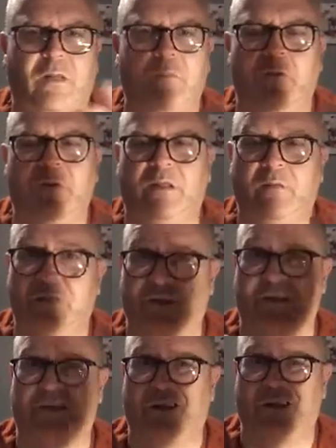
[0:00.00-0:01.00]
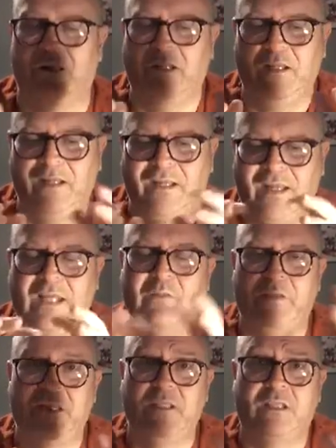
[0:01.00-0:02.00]
I can't remember her name, but she's stunning.
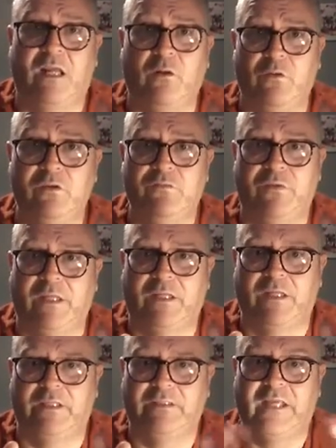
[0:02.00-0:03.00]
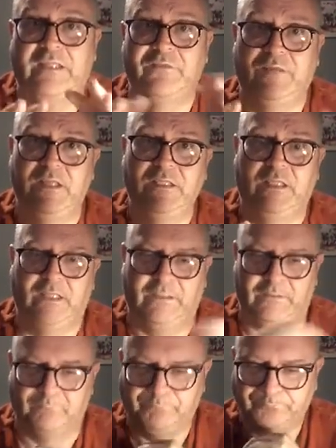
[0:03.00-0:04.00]
Anyway, they start looking for the kid, and they find the
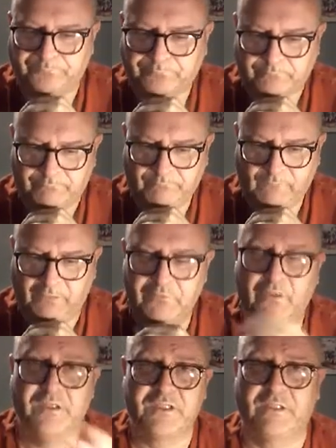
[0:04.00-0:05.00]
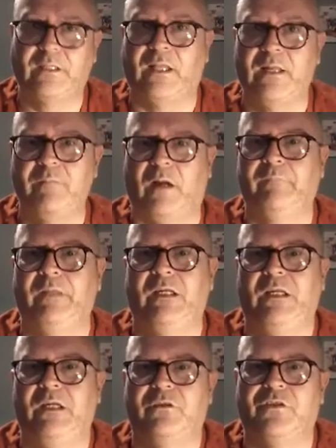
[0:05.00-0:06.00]
kid. Now, there's a dilemma,
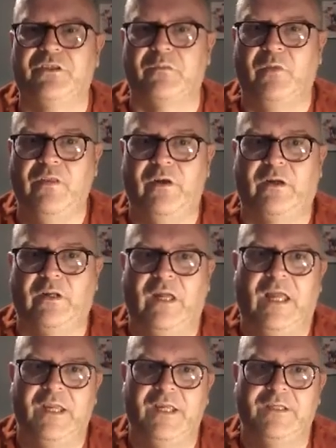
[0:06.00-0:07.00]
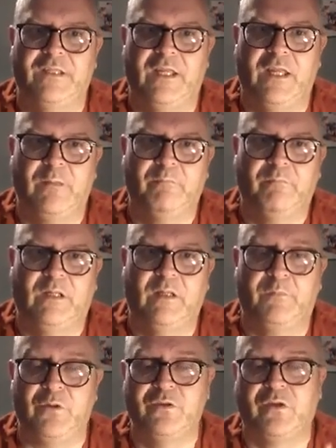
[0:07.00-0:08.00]
because the mother is an
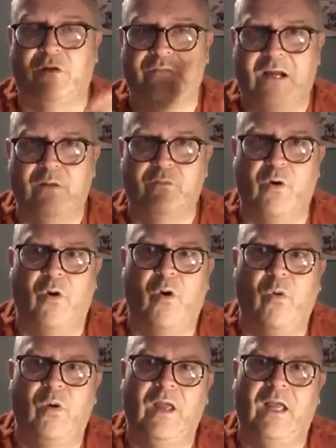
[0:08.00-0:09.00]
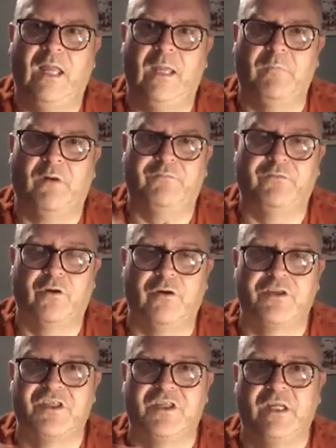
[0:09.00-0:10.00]
abuser of alcohol, of
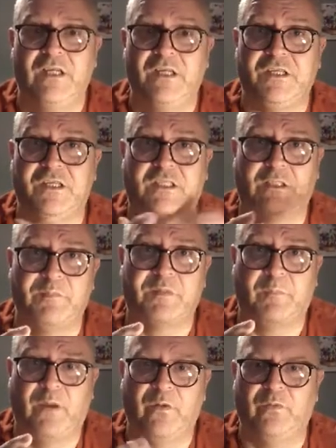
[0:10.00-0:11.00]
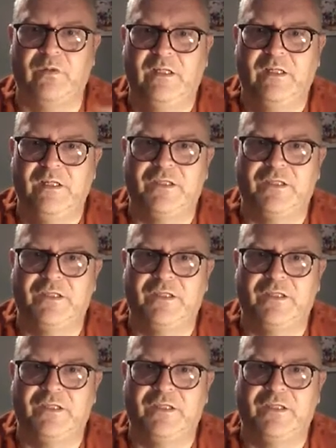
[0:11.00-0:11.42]
drugs. She sleeps about.